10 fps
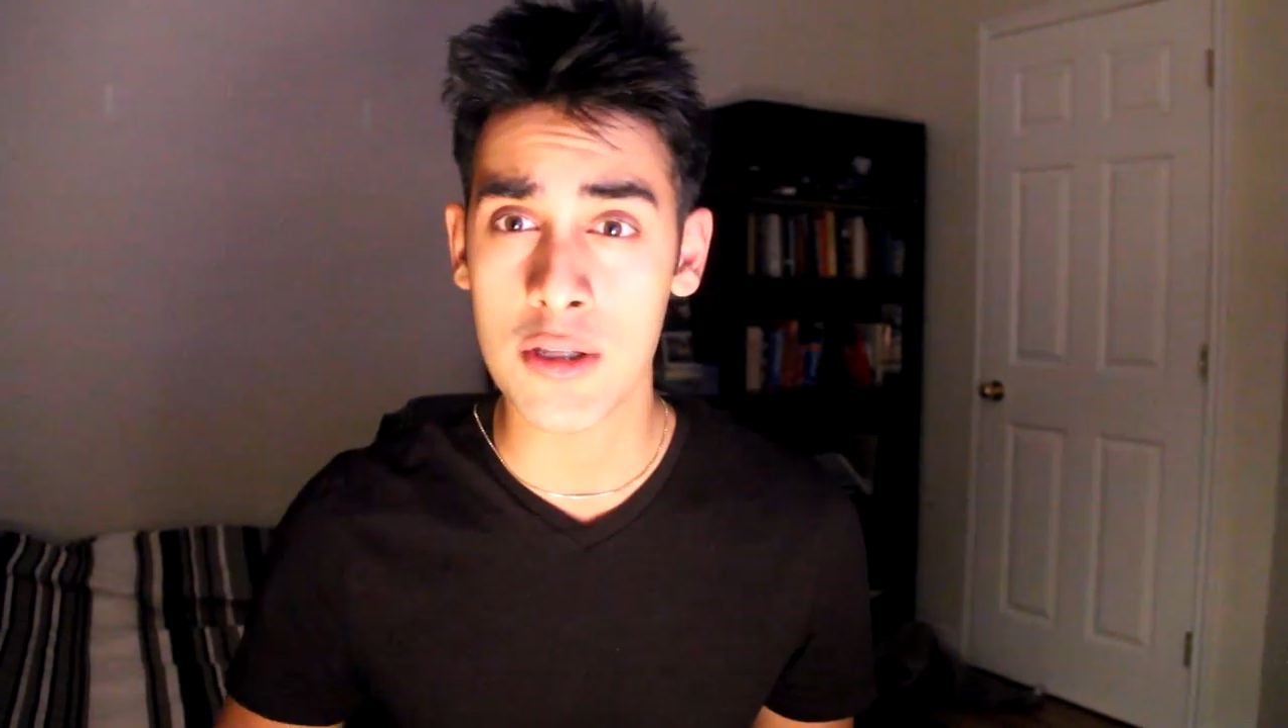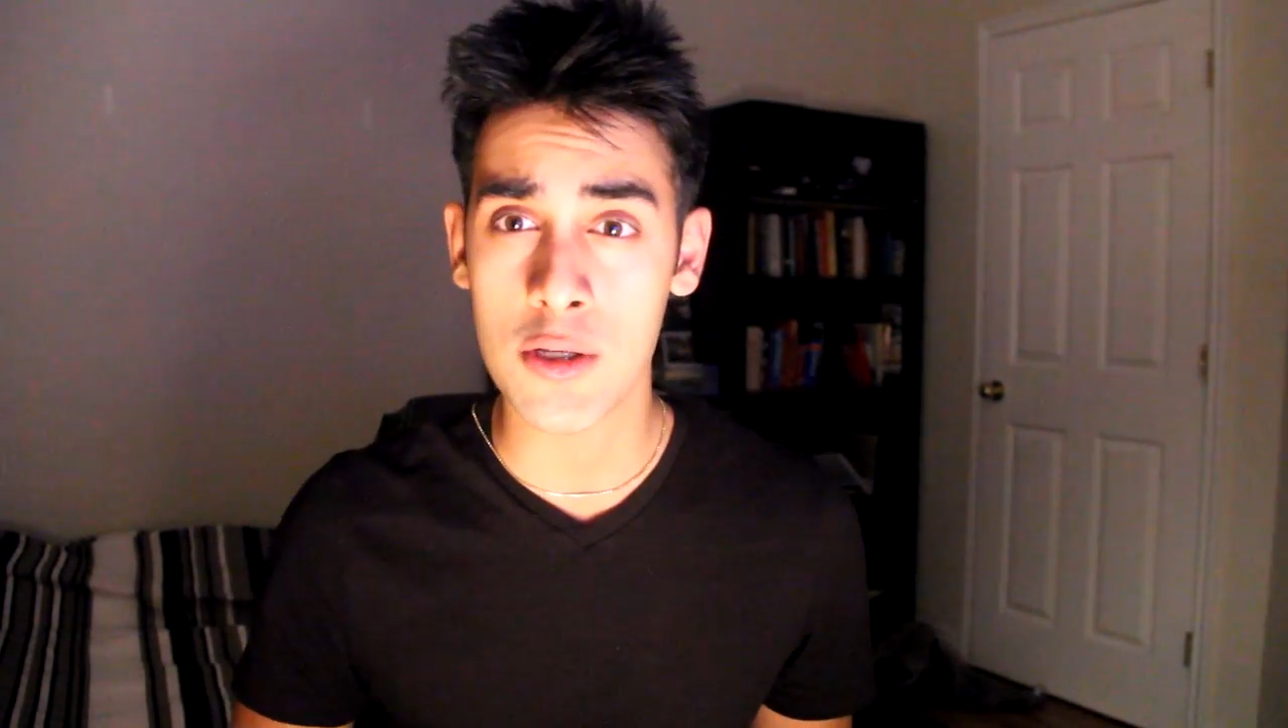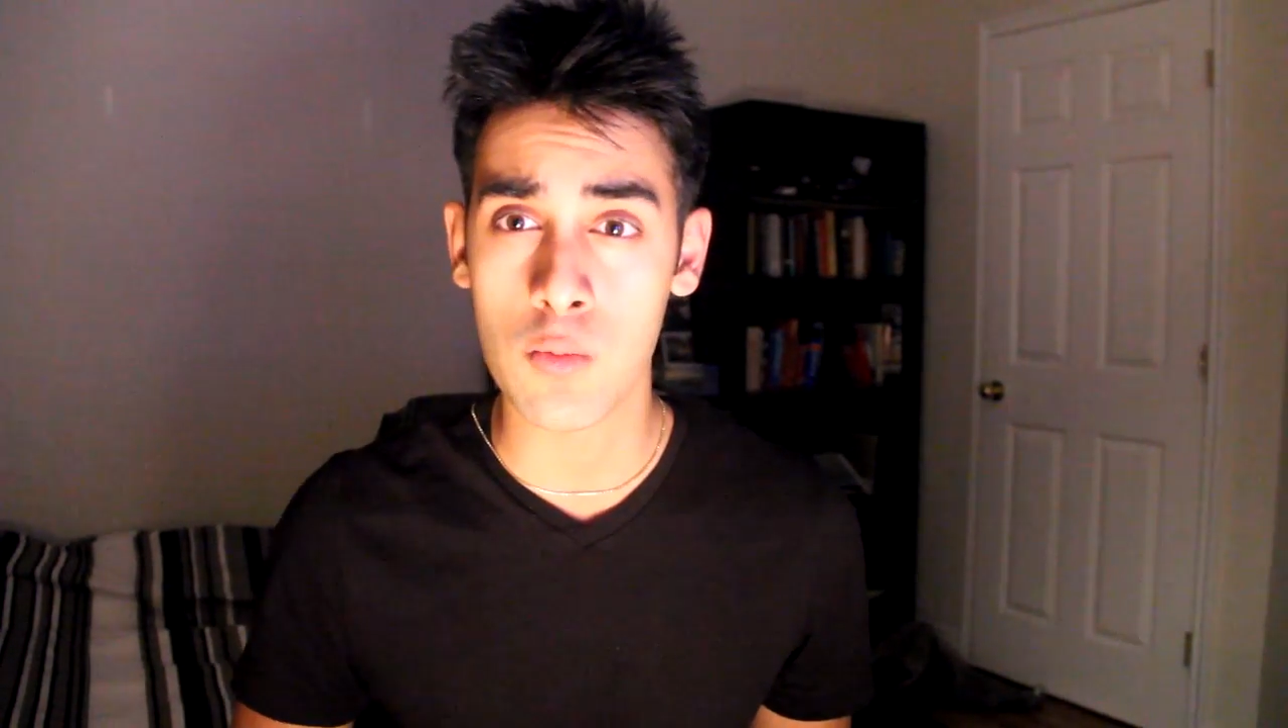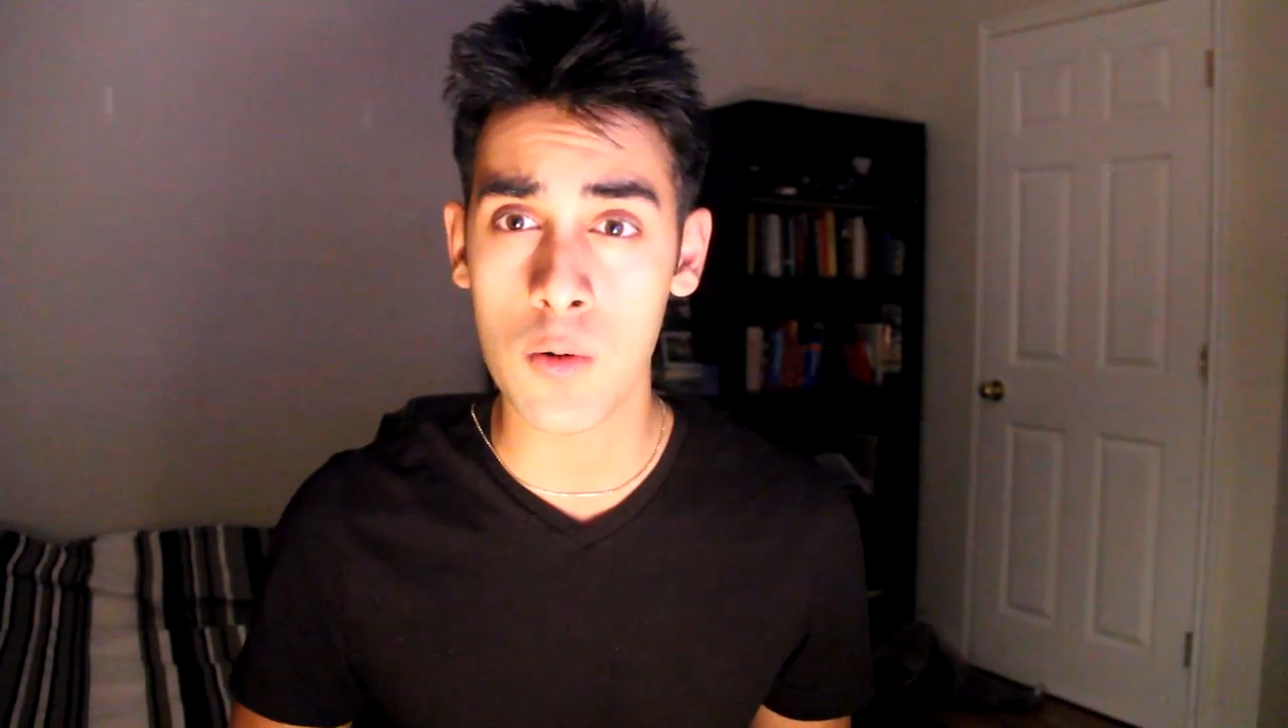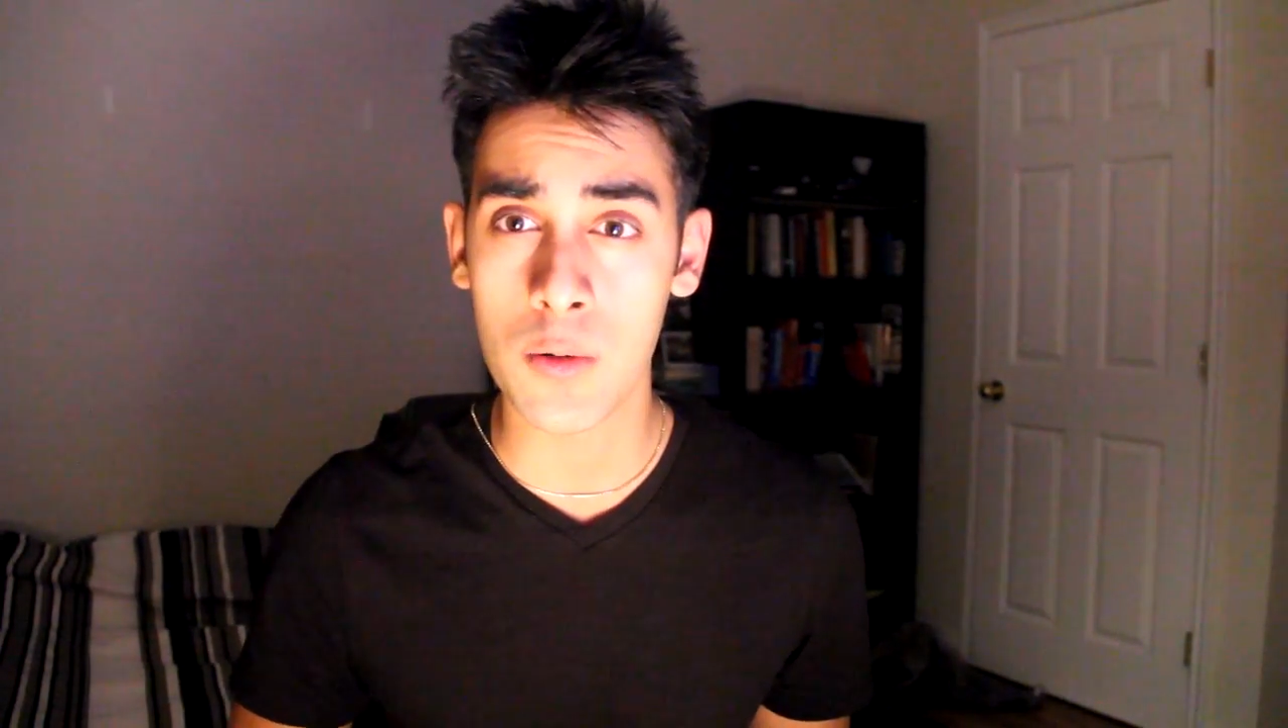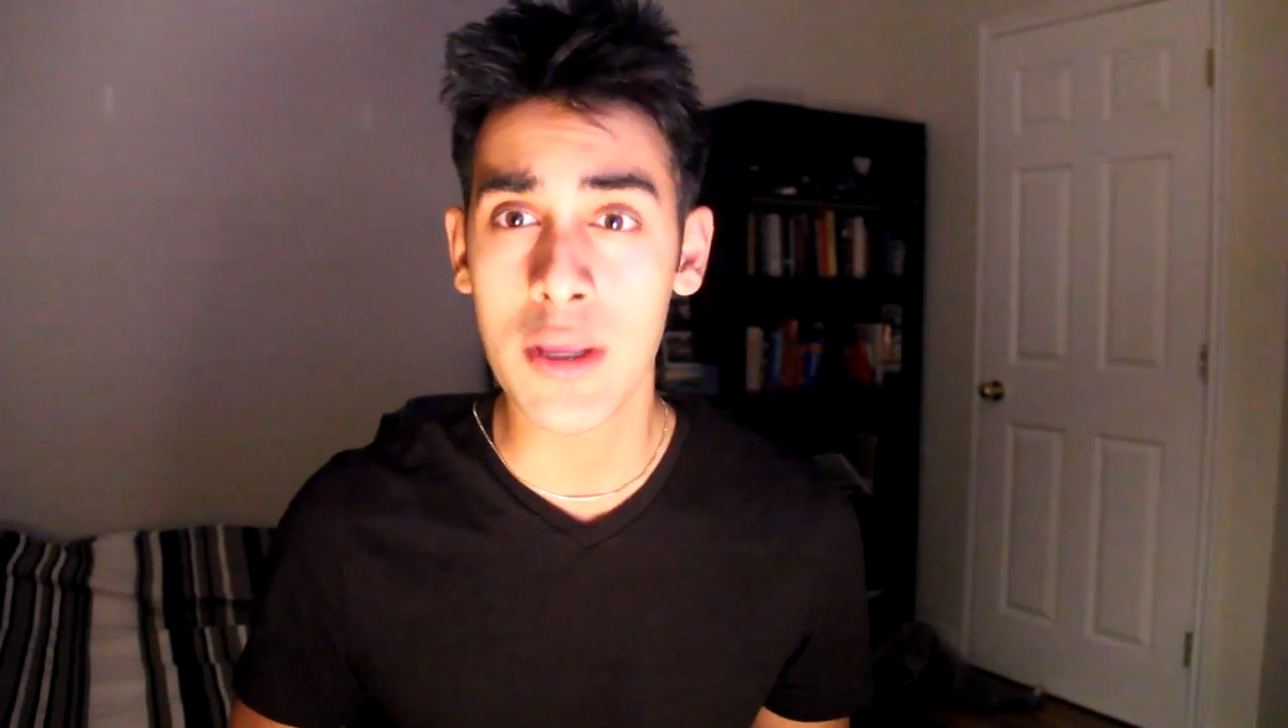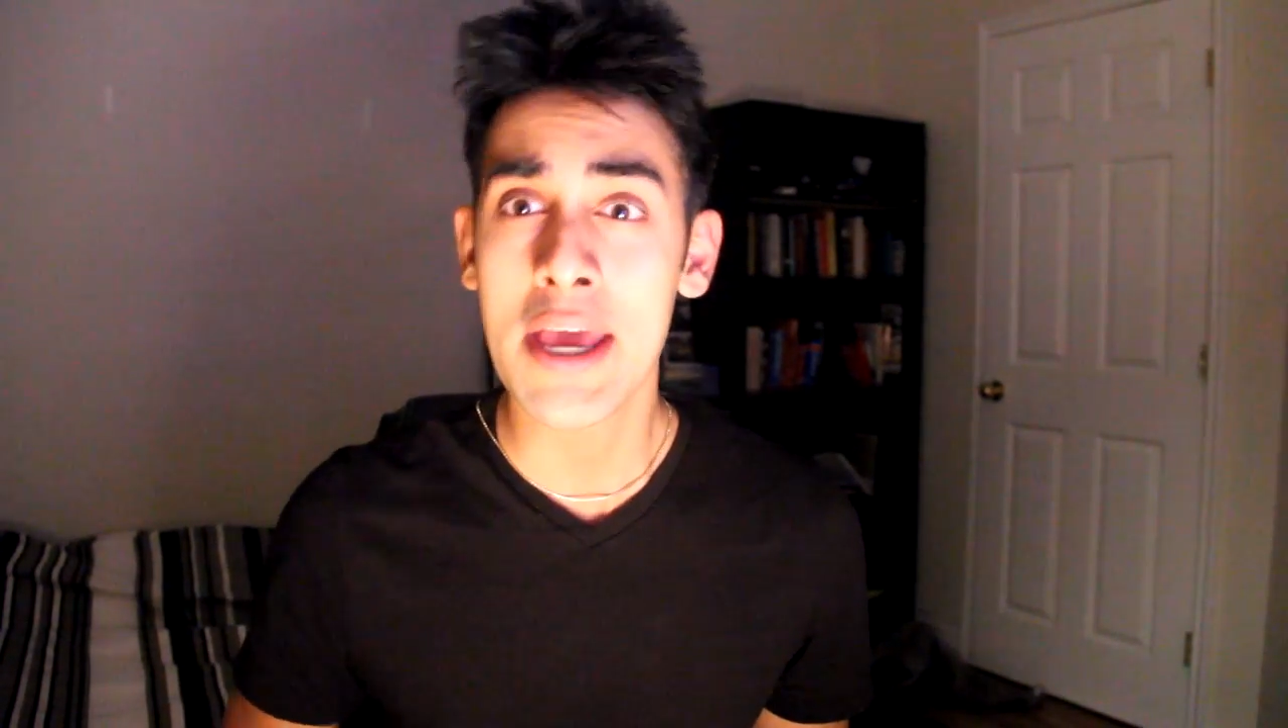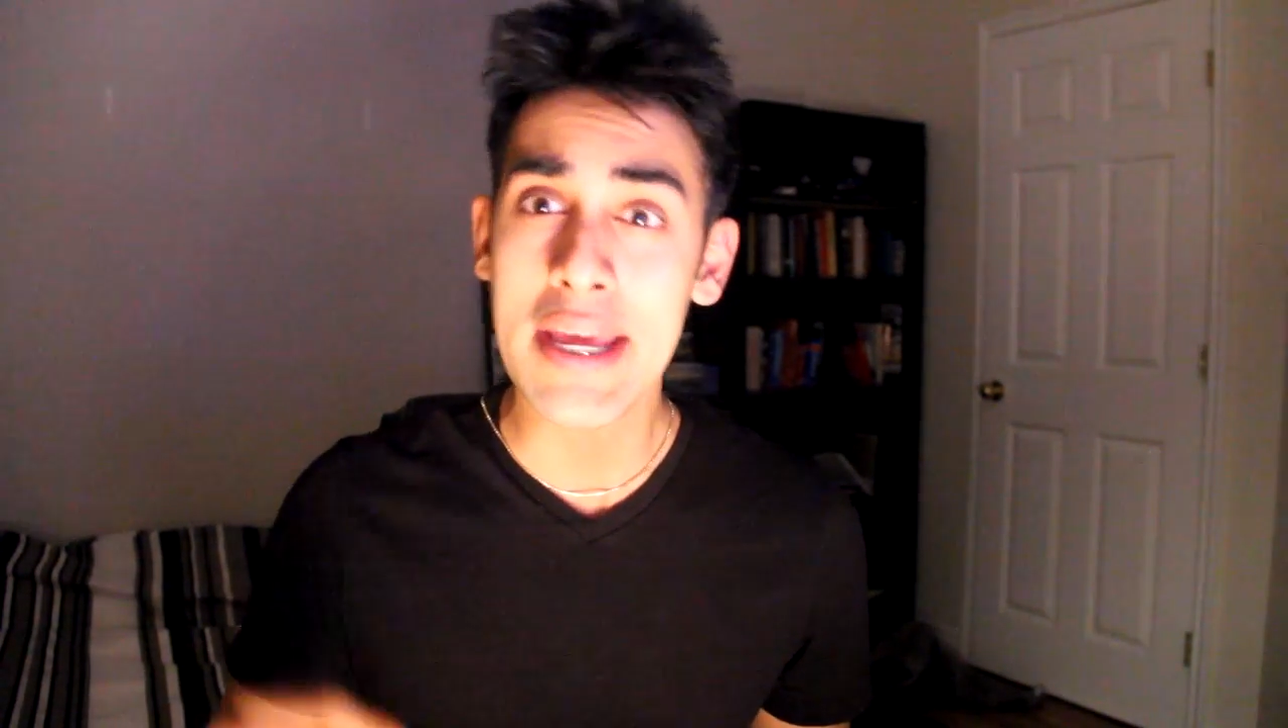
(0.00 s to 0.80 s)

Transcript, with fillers: this world.